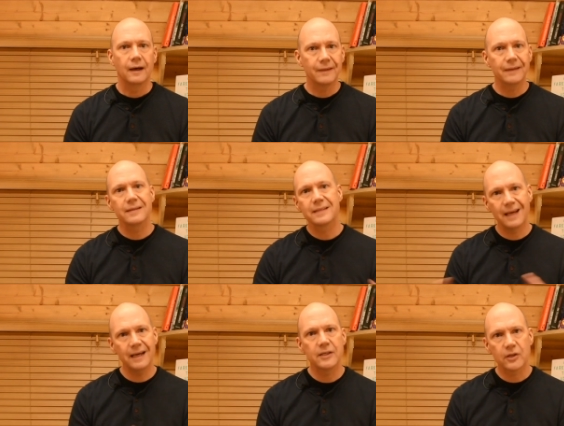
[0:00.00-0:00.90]
And then there's the
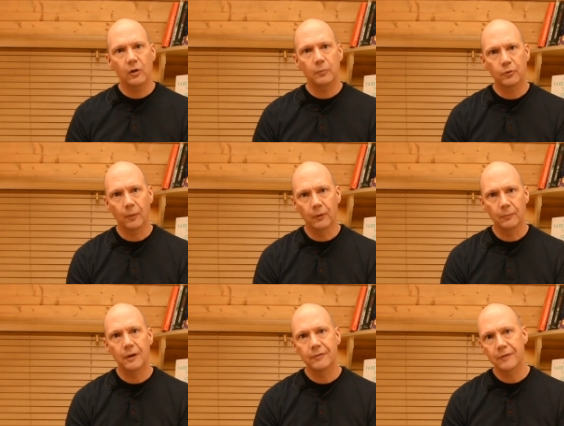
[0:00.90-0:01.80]
age-old
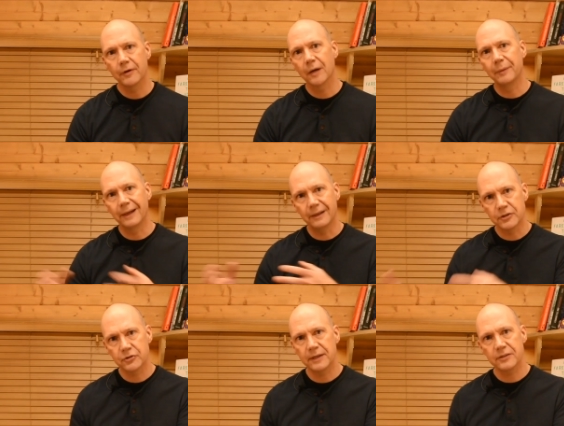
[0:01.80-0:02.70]
problem of overcoming
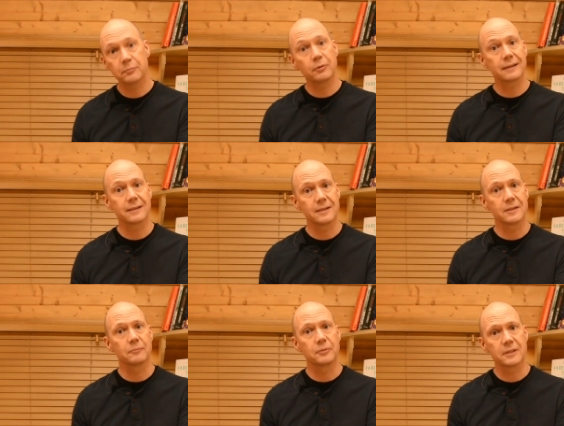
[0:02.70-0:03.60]
entrenched
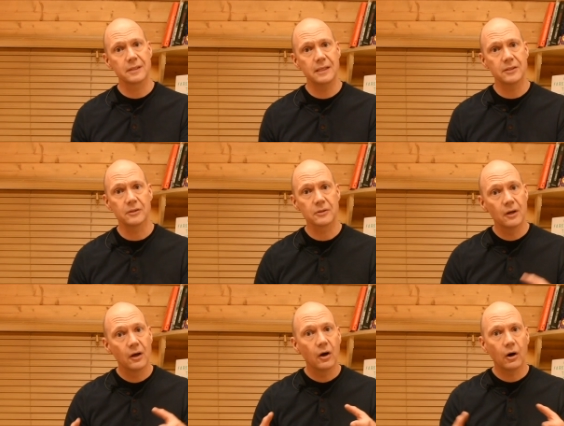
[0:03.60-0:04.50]
practices and procedures,
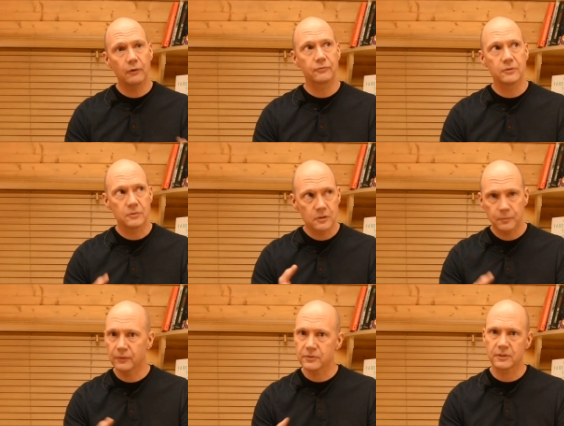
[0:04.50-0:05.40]
often
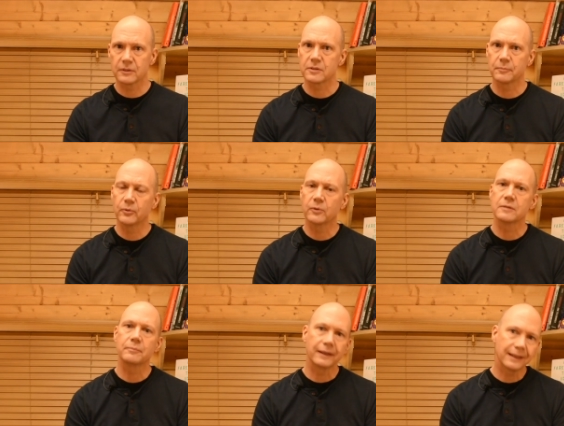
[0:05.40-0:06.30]
sponsored and
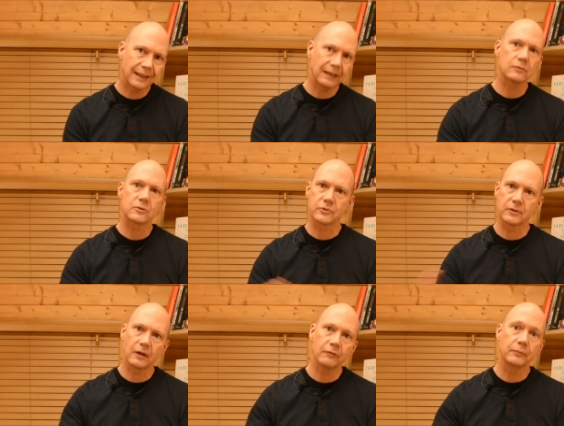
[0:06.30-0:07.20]
supported by councils
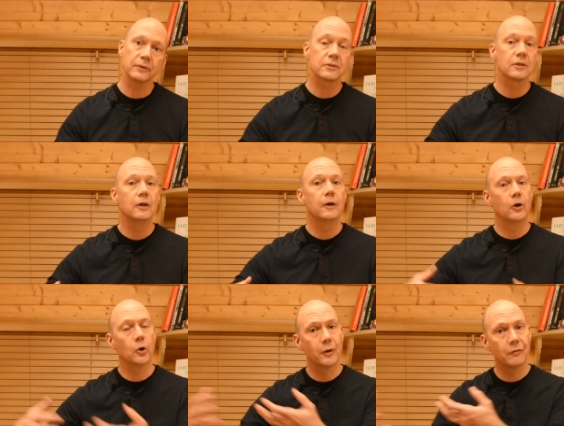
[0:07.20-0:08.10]
and governments
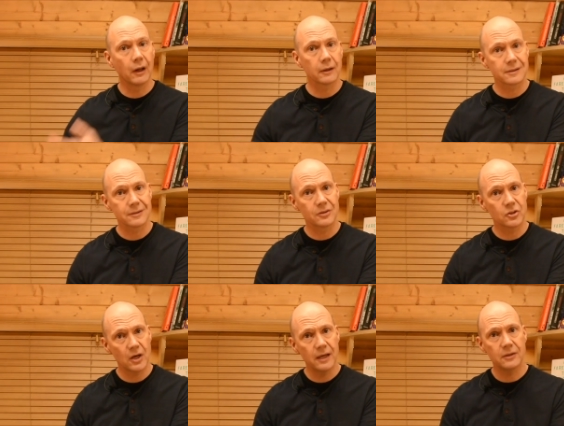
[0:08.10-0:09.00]
who are reluctant to
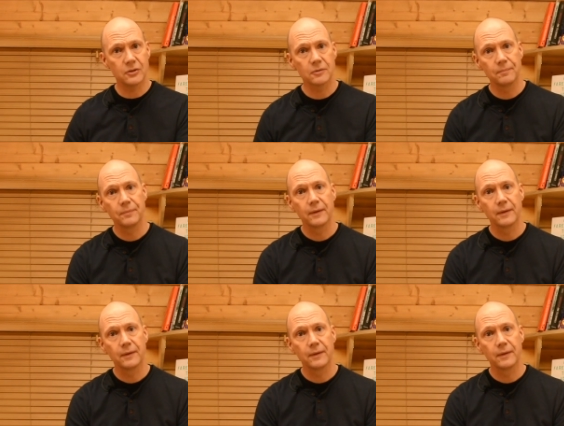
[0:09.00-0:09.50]
change.